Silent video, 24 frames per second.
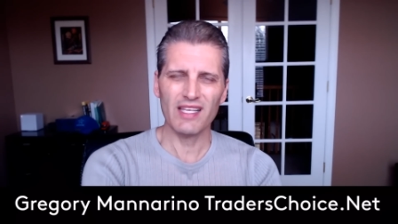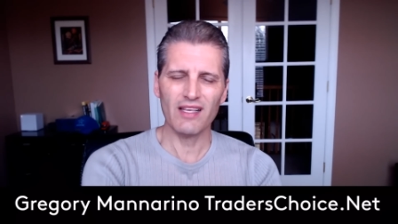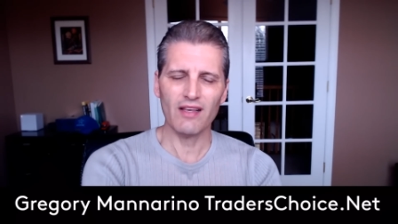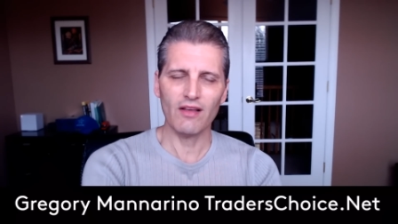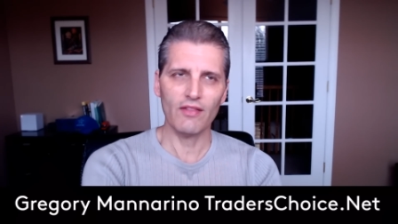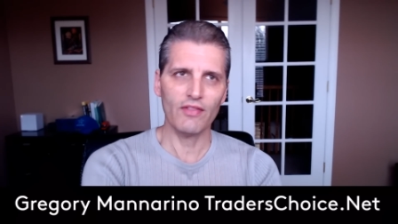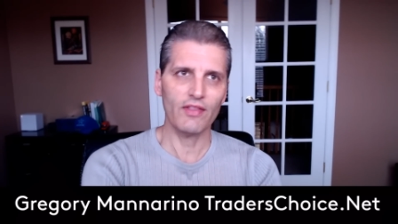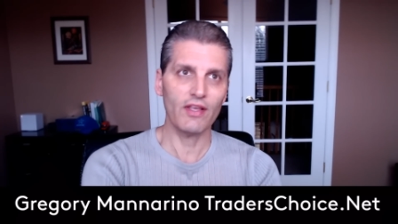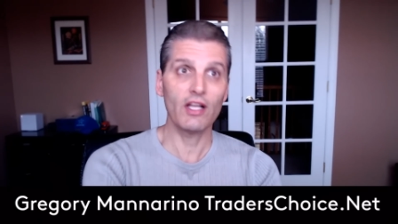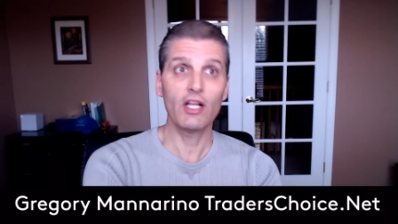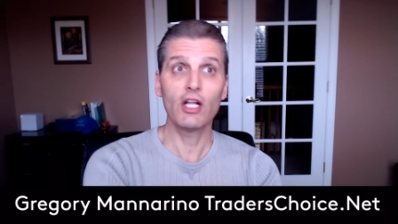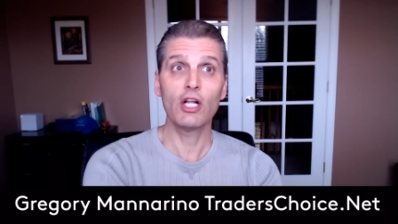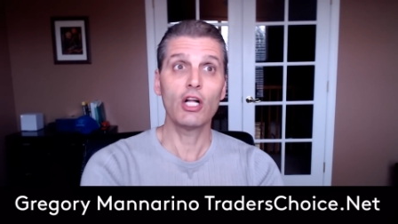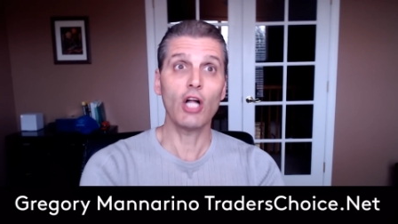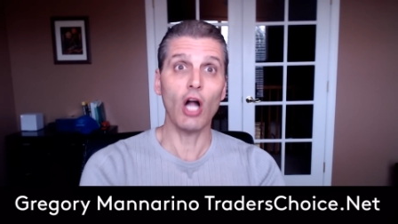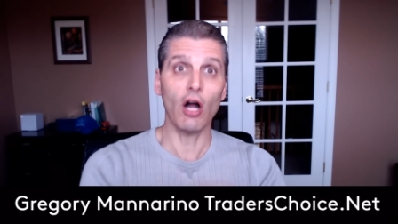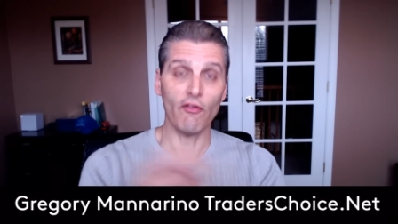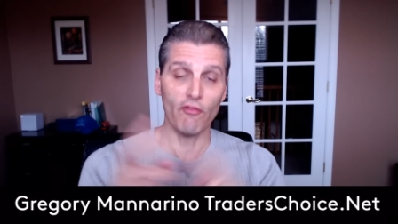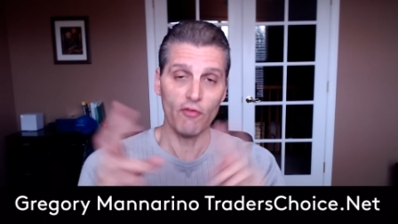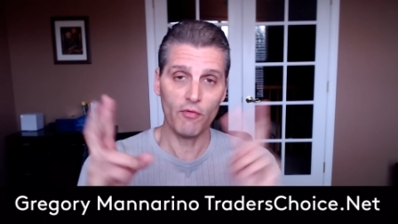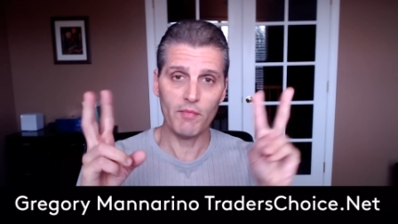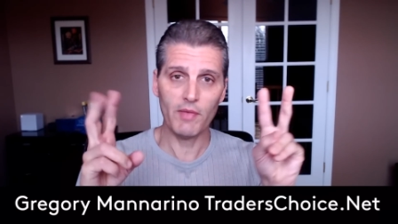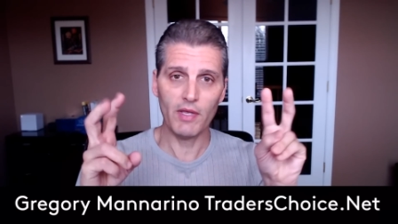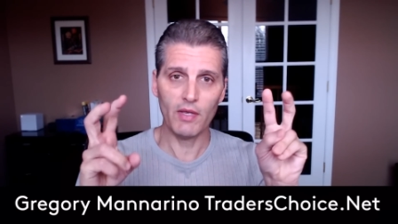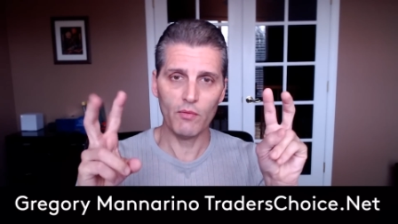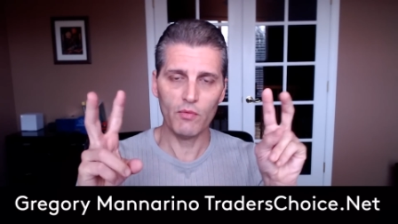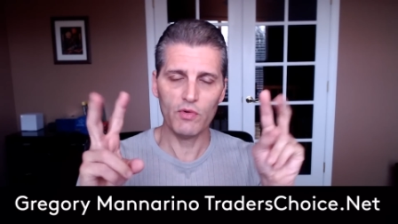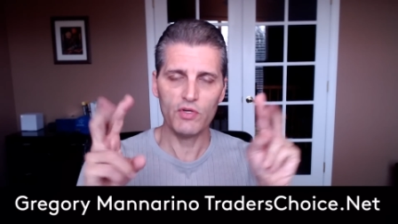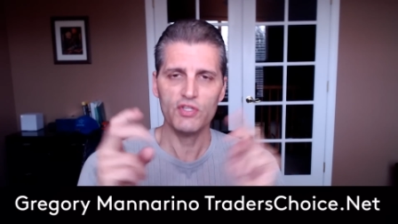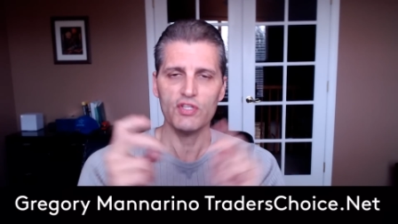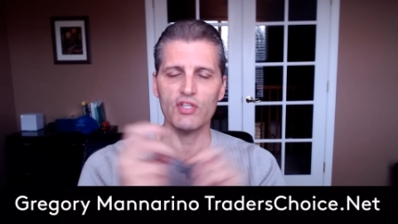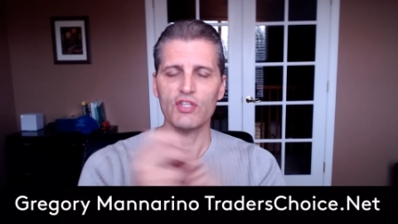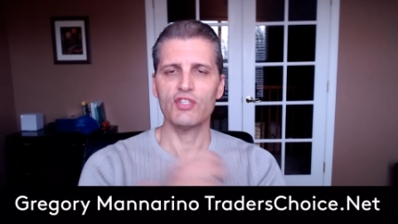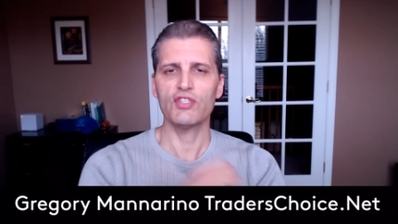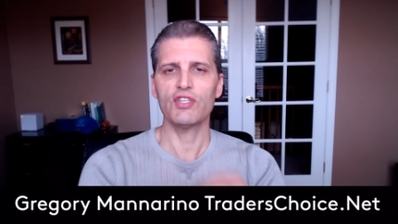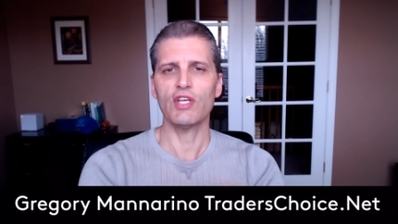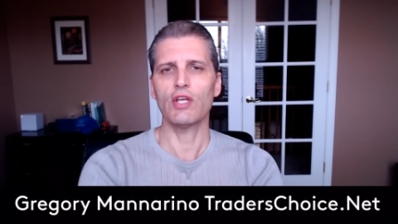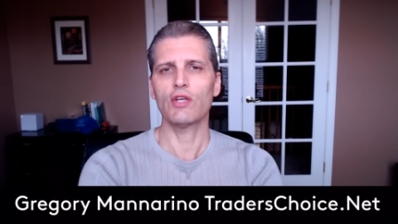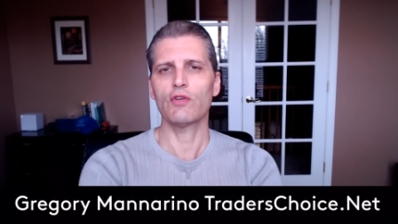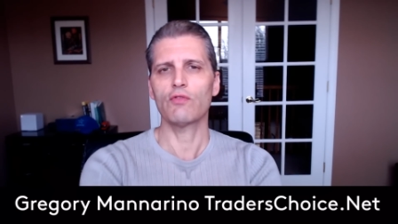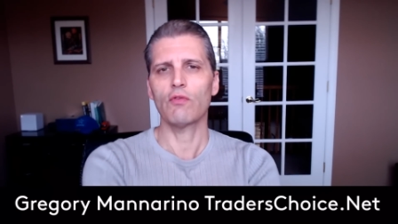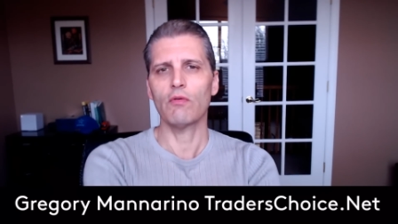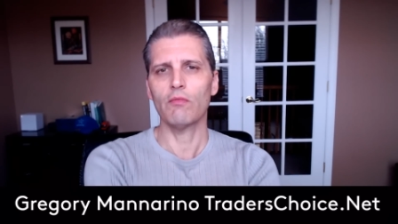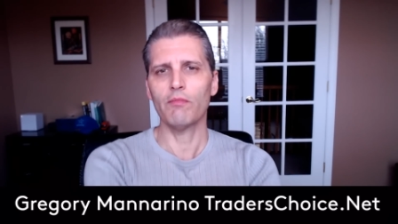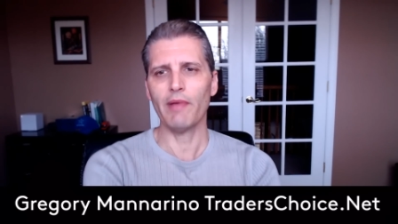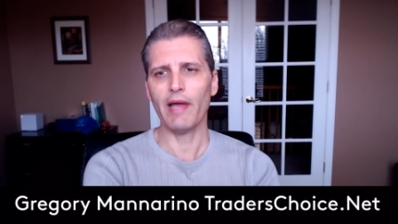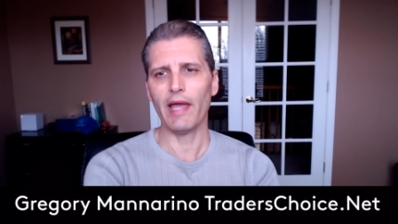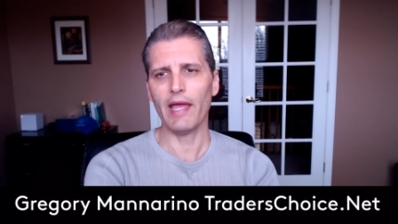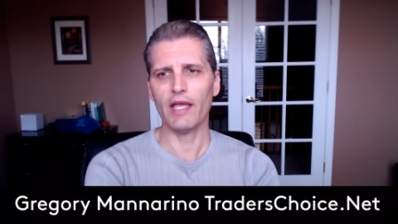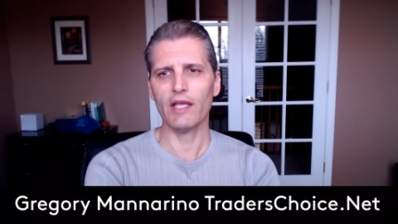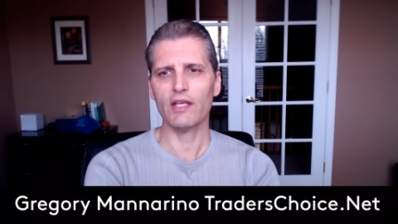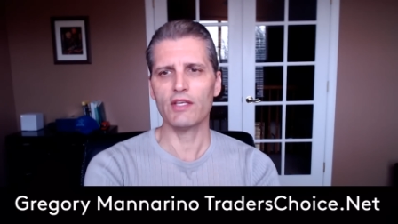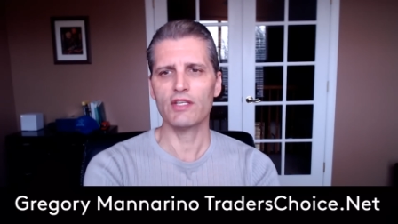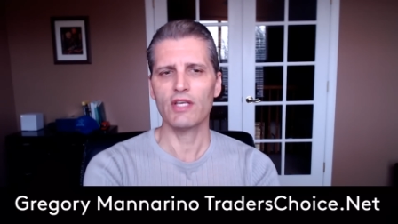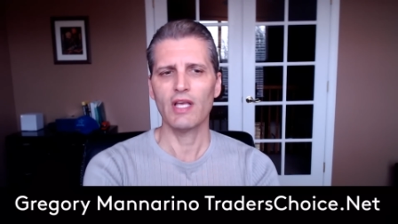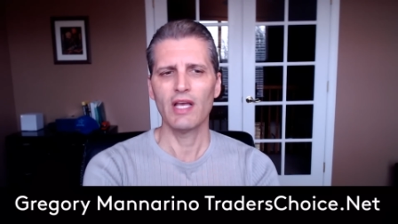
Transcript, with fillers: uh, the government, which is central banks.